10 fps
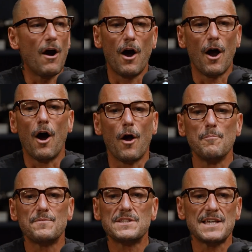
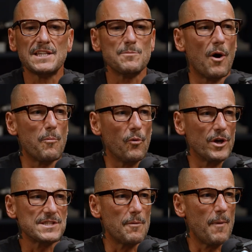I say to my
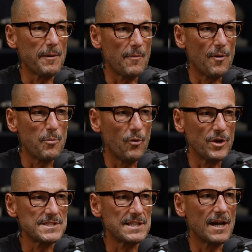boys, I make my
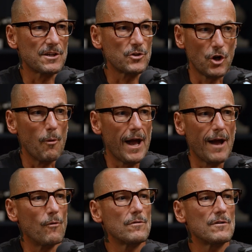boys like go
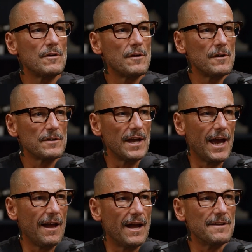out.
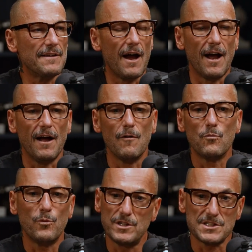Yeah, and
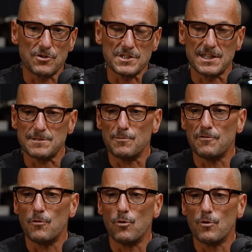we discussed this
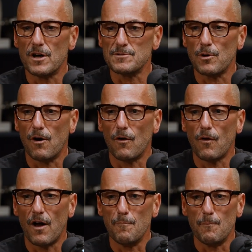before as well.
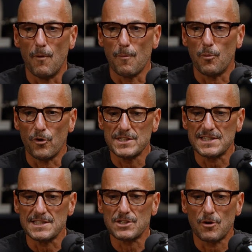My boys,
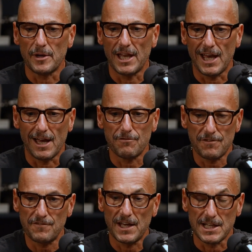since coming here,
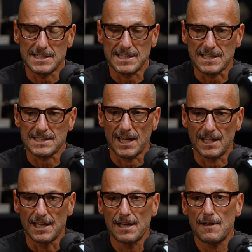15 and 16,